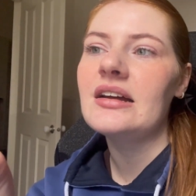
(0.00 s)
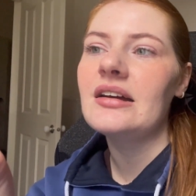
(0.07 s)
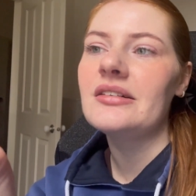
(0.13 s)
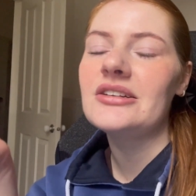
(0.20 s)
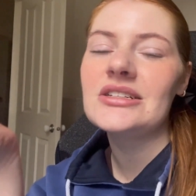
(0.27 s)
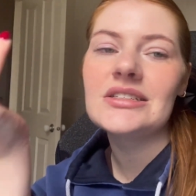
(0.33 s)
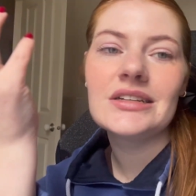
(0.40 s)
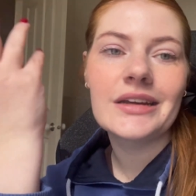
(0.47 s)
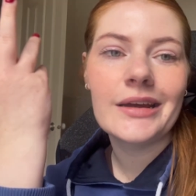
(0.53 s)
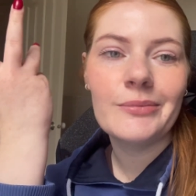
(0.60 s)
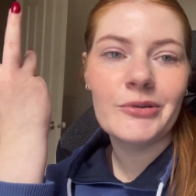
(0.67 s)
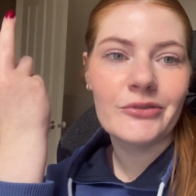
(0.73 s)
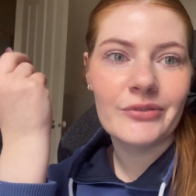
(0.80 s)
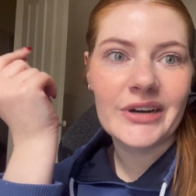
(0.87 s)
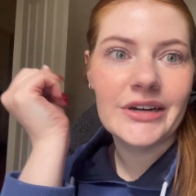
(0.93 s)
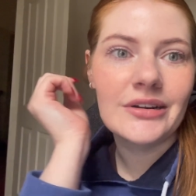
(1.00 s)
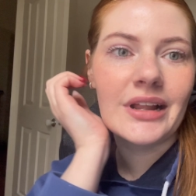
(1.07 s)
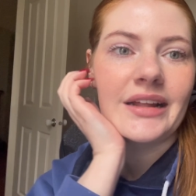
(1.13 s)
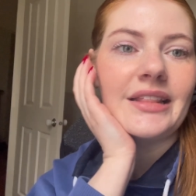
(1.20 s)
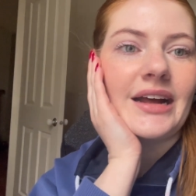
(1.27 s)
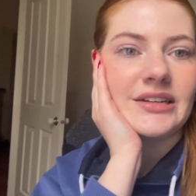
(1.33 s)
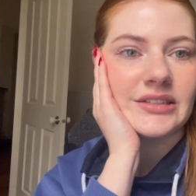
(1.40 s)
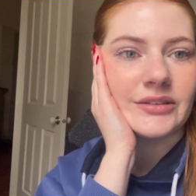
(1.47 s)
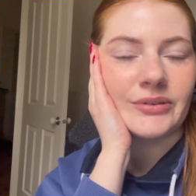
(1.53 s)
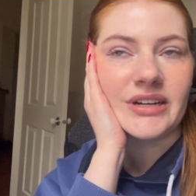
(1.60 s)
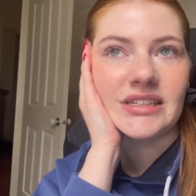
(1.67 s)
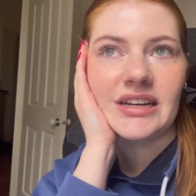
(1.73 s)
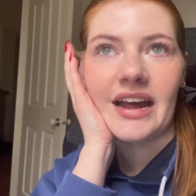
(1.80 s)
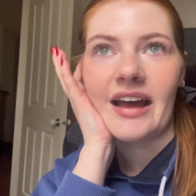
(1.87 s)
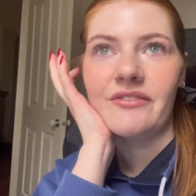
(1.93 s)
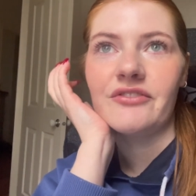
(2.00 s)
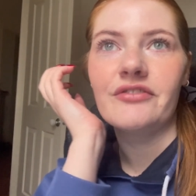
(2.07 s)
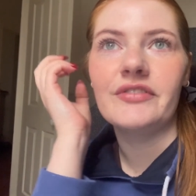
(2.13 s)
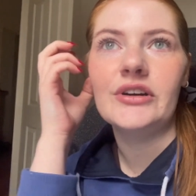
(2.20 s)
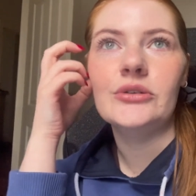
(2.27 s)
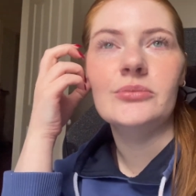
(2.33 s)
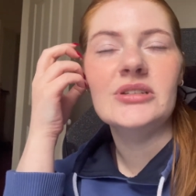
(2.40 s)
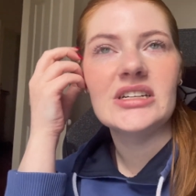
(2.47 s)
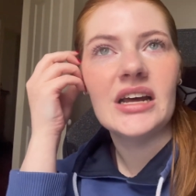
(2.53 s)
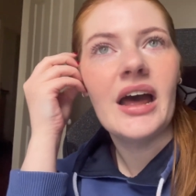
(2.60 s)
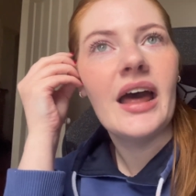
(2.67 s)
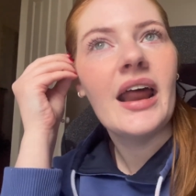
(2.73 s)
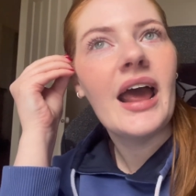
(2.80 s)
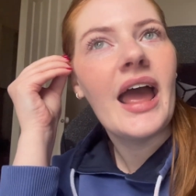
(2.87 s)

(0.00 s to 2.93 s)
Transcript: just to keep it real, like that's the reason I haven't filmed it.